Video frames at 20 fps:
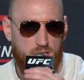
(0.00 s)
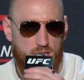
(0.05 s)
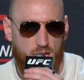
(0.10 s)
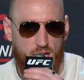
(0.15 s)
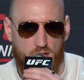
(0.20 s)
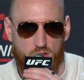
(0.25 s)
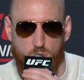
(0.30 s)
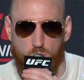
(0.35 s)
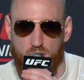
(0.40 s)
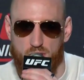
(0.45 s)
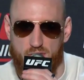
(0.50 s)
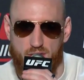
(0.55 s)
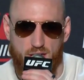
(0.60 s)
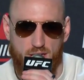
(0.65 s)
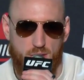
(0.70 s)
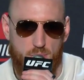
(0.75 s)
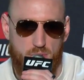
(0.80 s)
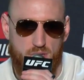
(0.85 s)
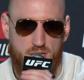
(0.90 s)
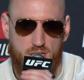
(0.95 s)
Like, it's one thing
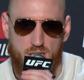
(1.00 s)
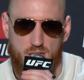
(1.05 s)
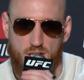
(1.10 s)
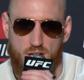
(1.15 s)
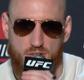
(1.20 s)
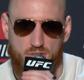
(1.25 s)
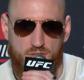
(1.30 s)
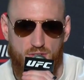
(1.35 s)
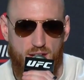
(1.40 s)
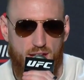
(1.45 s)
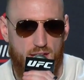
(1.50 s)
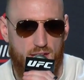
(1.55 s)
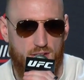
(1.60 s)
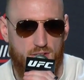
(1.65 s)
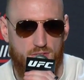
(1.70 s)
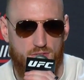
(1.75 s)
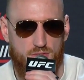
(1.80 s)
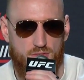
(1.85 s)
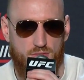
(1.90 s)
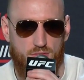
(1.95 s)
to be a fan
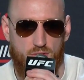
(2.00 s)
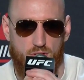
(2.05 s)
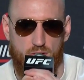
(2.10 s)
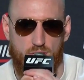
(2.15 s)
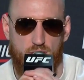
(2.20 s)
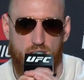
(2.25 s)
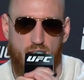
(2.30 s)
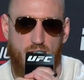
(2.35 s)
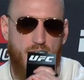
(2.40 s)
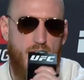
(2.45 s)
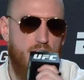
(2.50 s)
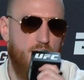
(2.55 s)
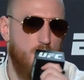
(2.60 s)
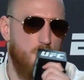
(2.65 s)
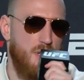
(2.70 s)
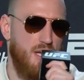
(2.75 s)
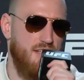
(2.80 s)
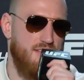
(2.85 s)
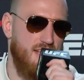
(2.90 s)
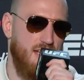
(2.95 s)
of, like,
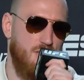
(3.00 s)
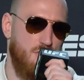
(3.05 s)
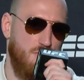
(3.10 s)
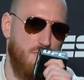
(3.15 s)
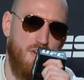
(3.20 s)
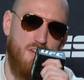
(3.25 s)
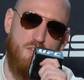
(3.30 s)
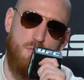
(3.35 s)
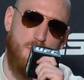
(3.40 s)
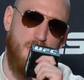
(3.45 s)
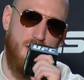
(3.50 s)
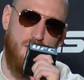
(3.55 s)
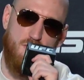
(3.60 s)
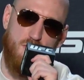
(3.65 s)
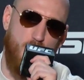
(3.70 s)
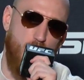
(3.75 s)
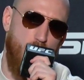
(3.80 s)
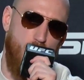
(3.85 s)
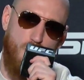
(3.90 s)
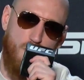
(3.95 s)
everybody takes free speech to
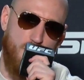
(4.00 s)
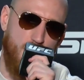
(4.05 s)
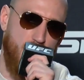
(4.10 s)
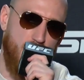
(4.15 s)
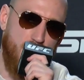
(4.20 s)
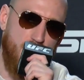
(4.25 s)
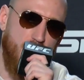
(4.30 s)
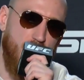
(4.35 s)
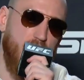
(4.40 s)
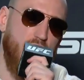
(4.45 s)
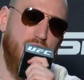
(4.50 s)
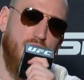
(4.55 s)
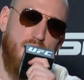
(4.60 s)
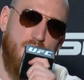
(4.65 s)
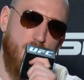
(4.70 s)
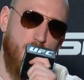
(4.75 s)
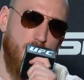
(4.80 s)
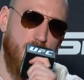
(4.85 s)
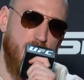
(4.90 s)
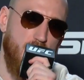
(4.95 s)
a whole nother fucking
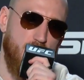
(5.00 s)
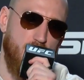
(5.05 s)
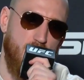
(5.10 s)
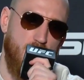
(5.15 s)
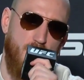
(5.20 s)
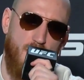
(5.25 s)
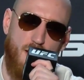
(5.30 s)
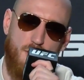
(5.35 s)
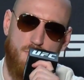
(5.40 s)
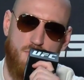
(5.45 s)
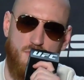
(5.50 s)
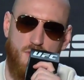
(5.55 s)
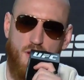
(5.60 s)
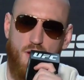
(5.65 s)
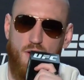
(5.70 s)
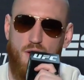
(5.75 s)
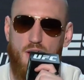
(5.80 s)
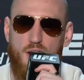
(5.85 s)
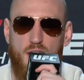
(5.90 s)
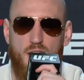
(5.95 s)
level with Instagram.
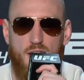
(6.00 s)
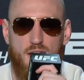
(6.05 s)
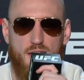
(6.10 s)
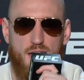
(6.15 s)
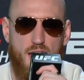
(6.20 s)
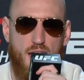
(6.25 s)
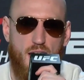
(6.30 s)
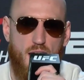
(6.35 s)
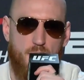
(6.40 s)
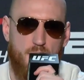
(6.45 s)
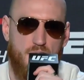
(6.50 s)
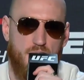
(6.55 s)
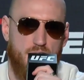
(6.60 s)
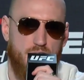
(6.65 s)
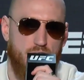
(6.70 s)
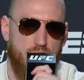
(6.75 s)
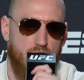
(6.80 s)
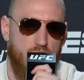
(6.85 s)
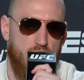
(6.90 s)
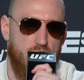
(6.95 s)
So yeah, I mean,
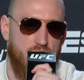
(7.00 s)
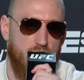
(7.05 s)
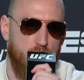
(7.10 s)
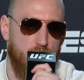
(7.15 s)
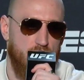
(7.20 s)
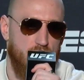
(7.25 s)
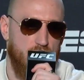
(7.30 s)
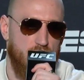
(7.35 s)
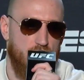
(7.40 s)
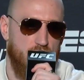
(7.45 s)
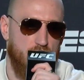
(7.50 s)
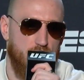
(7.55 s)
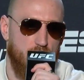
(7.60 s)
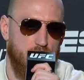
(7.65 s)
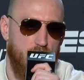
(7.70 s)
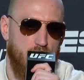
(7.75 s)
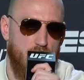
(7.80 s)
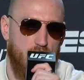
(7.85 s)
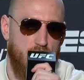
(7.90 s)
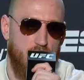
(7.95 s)
I think we need
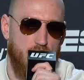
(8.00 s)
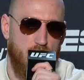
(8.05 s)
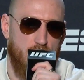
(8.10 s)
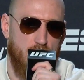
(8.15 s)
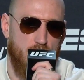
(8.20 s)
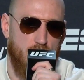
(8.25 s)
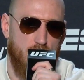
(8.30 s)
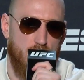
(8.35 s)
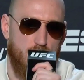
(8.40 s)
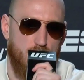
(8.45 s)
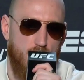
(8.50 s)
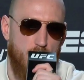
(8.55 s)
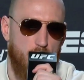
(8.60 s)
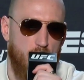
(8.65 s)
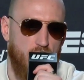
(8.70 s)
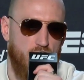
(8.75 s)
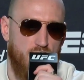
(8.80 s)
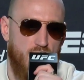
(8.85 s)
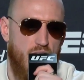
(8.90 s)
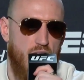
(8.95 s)
to rep
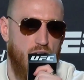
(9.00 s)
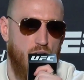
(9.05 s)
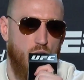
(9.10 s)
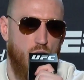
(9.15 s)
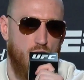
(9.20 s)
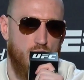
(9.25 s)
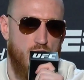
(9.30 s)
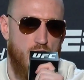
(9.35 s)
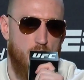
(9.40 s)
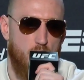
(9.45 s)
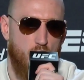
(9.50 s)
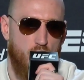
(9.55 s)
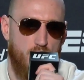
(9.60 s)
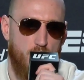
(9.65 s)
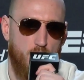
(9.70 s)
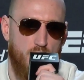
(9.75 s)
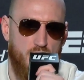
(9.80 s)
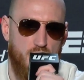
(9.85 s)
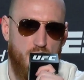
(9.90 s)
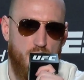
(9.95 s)
our flag a whole lot more than
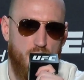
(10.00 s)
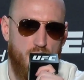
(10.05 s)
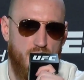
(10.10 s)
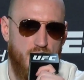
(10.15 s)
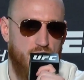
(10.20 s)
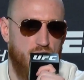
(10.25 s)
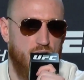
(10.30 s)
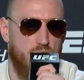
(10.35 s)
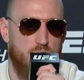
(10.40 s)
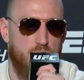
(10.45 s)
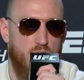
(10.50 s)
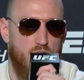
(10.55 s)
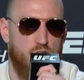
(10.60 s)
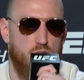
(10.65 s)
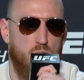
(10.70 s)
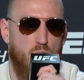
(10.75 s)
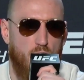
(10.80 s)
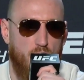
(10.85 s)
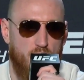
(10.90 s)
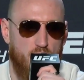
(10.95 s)
we do and give it much
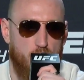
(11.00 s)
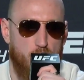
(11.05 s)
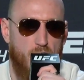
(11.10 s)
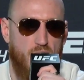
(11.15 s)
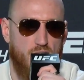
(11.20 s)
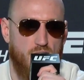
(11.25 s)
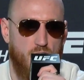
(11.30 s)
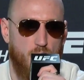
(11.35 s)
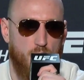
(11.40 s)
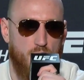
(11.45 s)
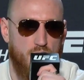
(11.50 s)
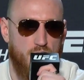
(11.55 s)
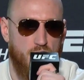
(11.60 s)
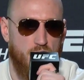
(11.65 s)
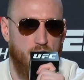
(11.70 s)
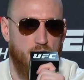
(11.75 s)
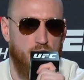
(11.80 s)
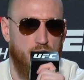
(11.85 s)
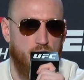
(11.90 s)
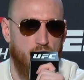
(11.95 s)
more respect than we do.